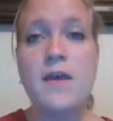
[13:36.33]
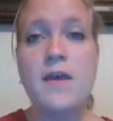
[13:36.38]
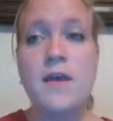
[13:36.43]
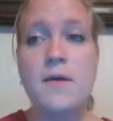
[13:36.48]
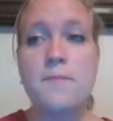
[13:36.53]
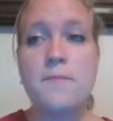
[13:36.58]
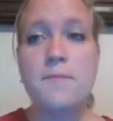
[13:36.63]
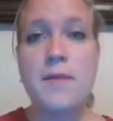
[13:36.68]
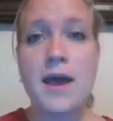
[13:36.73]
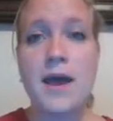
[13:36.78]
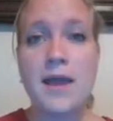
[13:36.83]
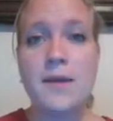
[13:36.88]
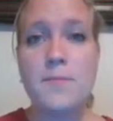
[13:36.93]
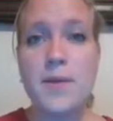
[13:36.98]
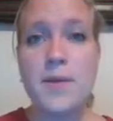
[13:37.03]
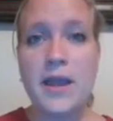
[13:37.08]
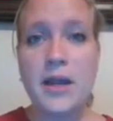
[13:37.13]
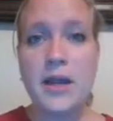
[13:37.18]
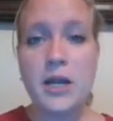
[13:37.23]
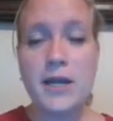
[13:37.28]
My
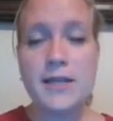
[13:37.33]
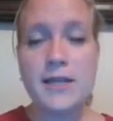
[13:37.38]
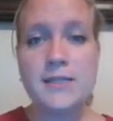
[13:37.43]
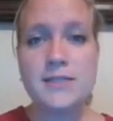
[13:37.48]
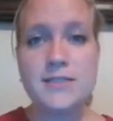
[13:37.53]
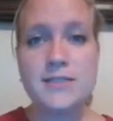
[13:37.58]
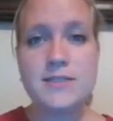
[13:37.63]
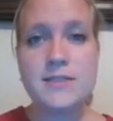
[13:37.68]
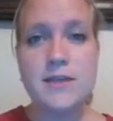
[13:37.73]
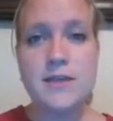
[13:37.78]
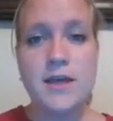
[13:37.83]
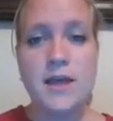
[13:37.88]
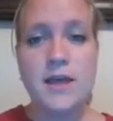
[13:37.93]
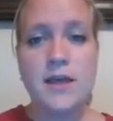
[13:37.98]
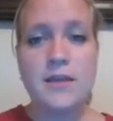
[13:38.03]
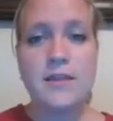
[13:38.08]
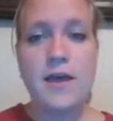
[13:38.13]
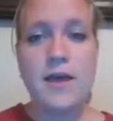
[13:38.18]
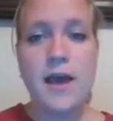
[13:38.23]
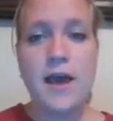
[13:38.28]
parents,
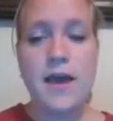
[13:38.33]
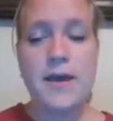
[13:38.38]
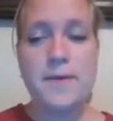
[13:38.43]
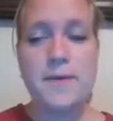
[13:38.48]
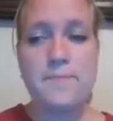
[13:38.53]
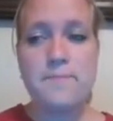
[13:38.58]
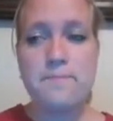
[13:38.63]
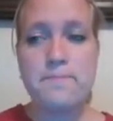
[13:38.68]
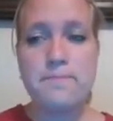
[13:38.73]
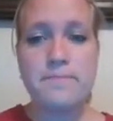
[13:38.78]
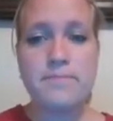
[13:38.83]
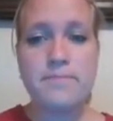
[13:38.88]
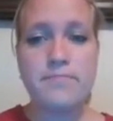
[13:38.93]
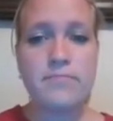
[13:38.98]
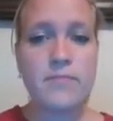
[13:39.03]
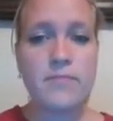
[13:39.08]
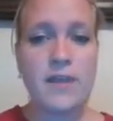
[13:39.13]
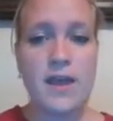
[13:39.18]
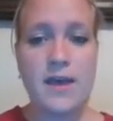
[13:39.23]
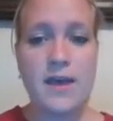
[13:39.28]

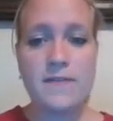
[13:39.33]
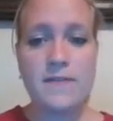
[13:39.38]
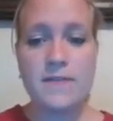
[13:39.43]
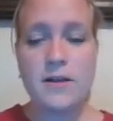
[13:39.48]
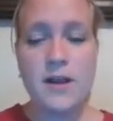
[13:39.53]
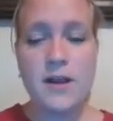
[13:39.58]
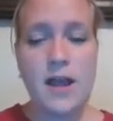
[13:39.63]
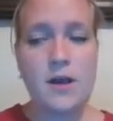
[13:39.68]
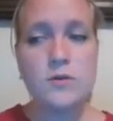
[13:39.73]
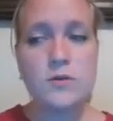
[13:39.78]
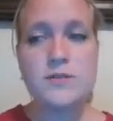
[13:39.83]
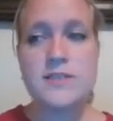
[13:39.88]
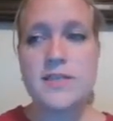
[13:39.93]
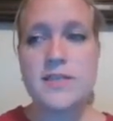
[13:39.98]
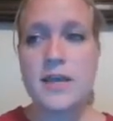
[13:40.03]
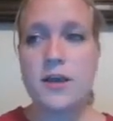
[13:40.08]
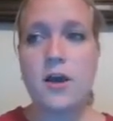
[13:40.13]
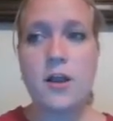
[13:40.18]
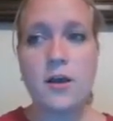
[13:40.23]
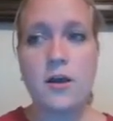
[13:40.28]
at their house,
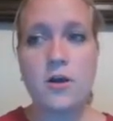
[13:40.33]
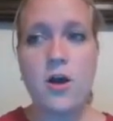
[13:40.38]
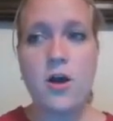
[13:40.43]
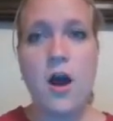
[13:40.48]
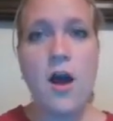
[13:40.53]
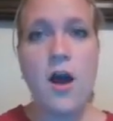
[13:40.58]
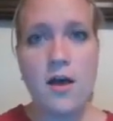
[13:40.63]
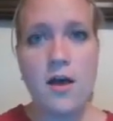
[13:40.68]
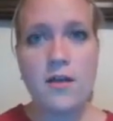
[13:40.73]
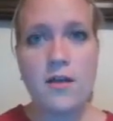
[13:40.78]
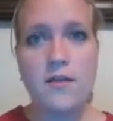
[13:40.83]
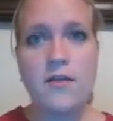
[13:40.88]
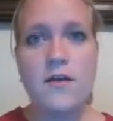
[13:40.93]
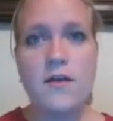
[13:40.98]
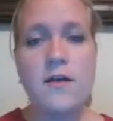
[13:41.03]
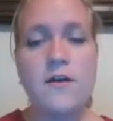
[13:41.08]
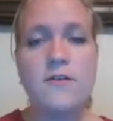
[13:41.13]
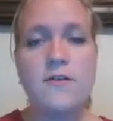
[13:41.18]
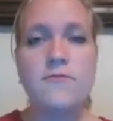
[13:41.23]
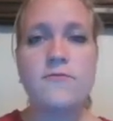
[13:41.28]
they got a call
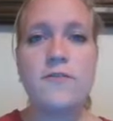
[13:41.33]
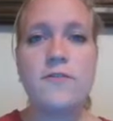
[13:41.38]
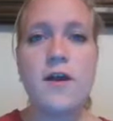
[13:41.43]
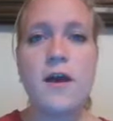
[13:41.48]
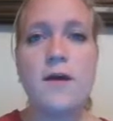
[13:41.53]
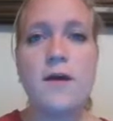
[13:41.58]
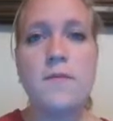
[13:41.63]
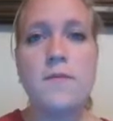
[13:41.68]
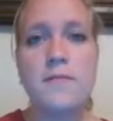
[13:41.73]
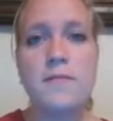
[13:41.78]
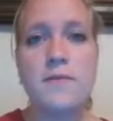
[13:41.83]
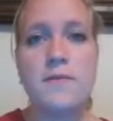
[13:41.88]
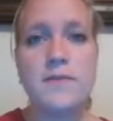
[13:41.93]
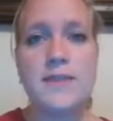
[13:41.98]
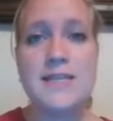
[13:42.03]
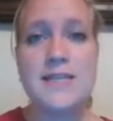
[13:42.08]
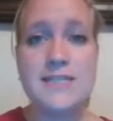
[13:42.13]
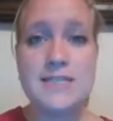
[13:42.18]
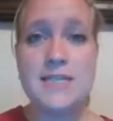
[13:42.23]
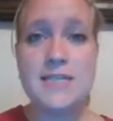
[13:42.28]
from
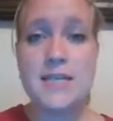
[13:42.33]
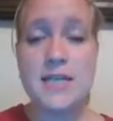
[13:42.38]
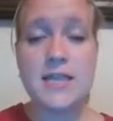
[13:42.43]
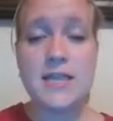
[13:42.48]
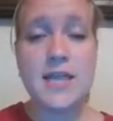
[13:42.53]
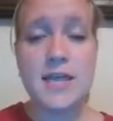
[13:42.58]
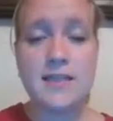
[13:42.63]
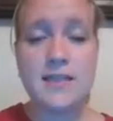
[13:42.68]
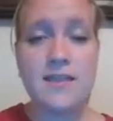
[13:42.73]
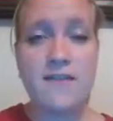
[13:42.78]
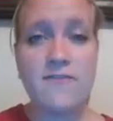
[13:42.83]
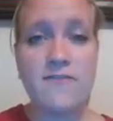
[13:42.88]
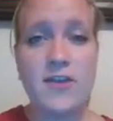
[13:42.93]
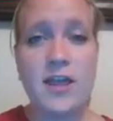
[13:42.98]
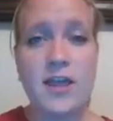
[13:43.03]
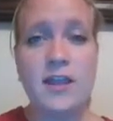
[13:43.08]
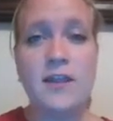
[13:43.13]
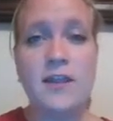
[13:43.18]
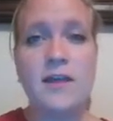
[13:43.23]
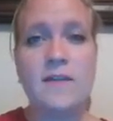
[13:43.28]
the city they live
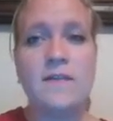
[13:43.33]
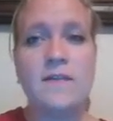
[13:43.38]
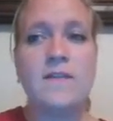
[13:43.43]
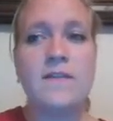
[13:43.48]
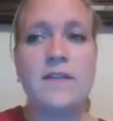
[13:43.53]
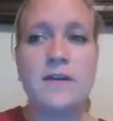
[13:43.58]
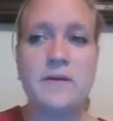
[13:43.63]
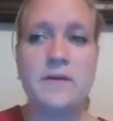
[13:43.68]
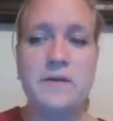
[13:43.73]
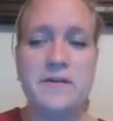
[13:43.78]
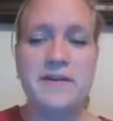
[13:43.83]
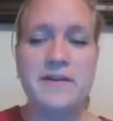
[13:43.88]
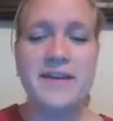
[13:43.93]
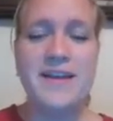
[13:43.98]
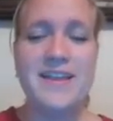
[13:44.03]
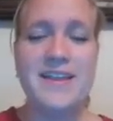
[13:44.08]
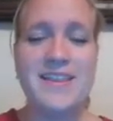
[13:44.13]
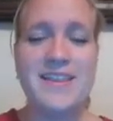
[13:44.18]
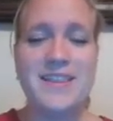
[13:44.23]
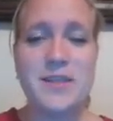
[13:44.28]
in, and
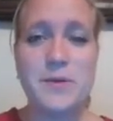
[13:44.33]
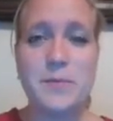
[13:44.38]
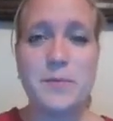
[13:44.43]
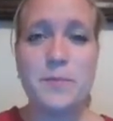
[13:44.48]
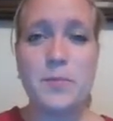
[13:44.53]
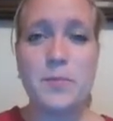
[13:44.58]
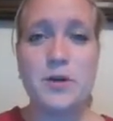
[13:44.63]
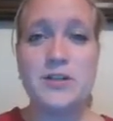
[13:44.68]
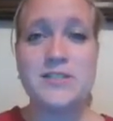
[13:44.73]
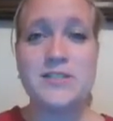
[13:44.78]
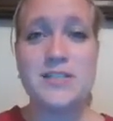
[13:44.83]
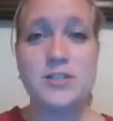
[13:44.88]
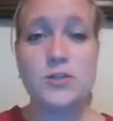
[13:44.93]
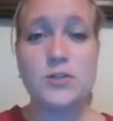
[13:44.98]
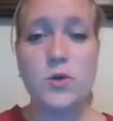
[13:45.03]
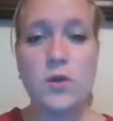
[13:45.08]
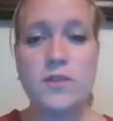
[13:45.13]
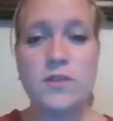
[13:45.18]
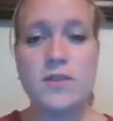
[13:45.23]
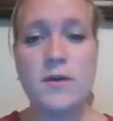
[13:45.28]
the person
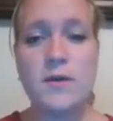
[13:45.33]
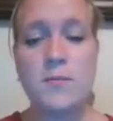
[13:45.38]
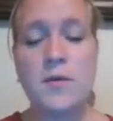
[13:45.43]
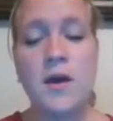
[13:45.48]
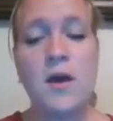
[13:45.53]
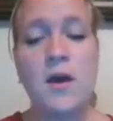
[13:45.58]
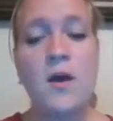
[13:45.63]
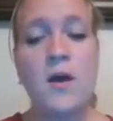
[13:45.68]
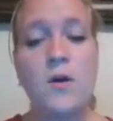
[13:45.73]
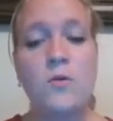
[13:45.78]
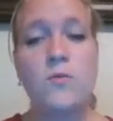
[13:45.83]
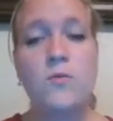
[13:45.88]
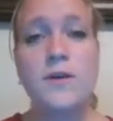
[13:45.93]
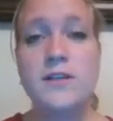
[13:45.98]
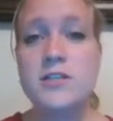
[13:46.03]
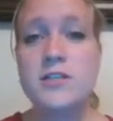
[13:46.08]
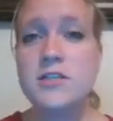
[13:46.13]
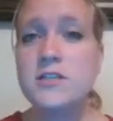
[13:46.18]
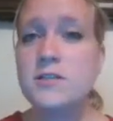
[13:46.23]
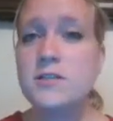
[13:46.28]
told them, "We
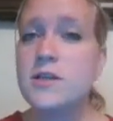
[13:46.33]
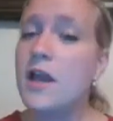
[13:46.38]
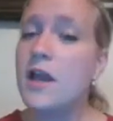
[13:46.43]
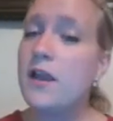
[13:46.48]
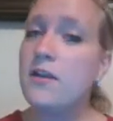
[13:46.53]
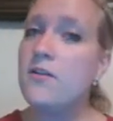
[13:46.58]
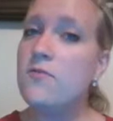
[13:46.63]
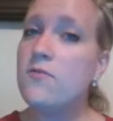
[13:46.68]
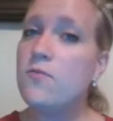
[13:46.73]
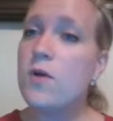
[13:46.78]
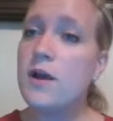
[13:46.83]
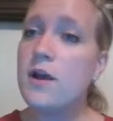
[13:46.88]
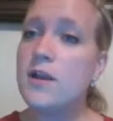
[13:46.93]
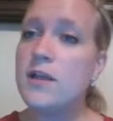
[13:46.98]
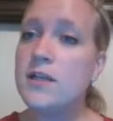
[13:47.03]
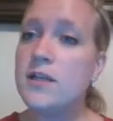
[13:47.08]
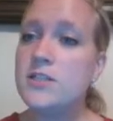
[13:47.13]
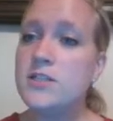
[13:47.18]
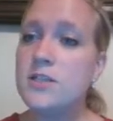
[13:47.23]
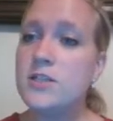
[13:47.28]
just kind of
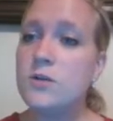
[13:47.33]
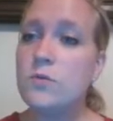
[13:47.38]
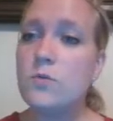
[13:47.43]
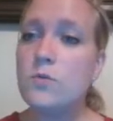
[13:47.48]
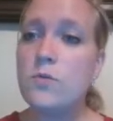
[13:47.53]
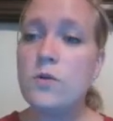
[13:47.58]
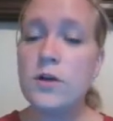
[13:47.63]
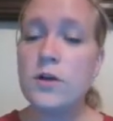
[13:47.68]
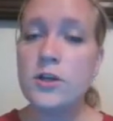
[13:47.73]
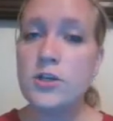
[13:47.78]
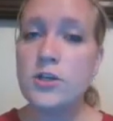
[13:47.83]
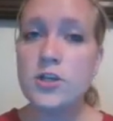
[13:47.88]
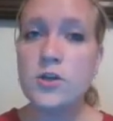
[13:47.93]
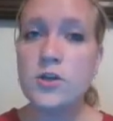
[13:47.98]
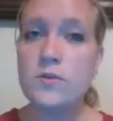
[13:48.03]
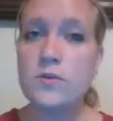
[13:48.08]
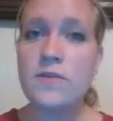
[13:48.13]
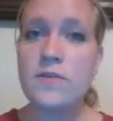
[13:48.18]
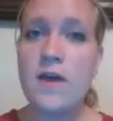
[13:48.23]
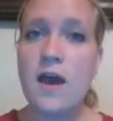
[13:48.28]
wanted to warn
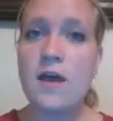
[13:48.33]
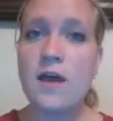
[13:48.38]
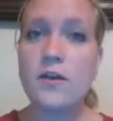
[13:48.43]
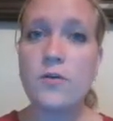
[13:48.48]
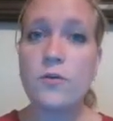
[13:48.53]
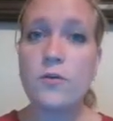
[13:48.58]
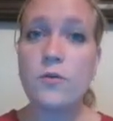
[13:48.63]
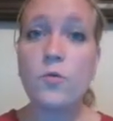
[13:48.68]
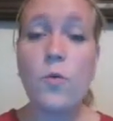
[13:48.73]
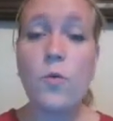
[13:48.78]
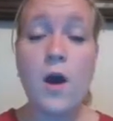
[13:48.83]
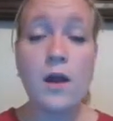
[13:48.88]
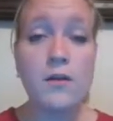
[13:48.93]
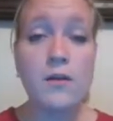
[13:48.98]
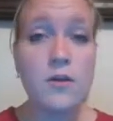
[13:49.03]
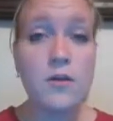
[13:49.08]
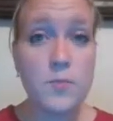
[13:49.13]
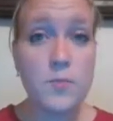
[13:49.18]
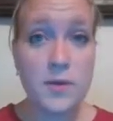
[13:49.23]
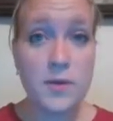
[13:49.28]
you that your
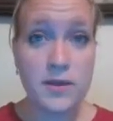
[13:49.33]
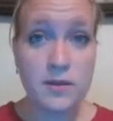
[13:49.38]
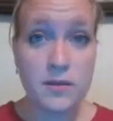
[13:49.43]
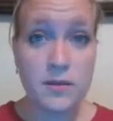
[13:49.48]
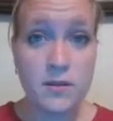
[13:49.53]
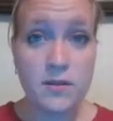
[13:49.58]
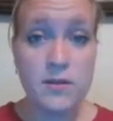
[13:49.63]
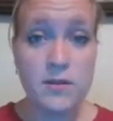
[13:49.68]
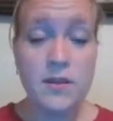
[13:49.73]
water bill